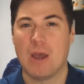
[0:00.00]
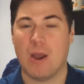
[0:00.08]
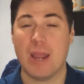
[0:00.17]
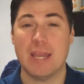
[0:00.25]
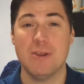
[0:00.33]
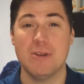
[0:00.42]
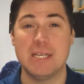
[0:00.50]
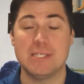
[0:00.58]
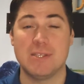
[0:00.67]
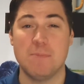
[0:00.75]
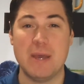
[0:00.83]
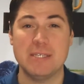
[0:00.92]
All right, here it
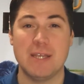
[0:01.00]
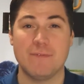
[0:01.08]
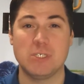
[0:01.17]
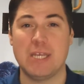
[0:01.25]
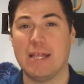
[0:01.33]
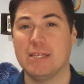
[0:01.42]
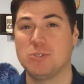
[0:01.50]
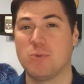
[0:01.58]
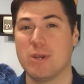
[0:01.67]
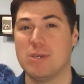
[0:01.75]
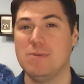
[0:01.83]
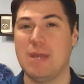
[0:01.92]
is the best ever challenge
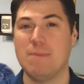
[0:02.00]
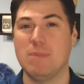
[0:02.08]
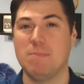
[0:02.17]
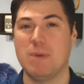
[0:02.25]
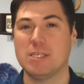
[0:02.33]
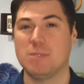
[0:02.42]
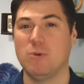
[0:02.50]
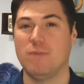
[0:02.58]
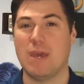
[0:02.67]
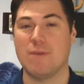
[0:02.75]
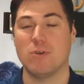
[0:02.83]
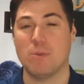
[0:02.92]
where you name the best
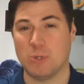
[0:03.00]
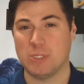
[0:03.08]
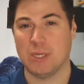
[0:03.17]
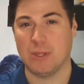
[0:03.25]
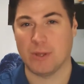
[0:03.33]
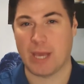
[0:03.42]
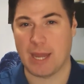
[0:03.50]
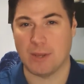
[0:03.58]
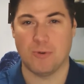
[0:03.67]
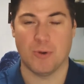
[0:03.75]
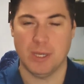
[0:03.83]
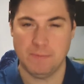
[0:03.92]
movie ever in a particular
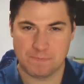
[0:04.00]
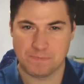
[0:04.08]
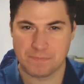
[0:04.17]
category,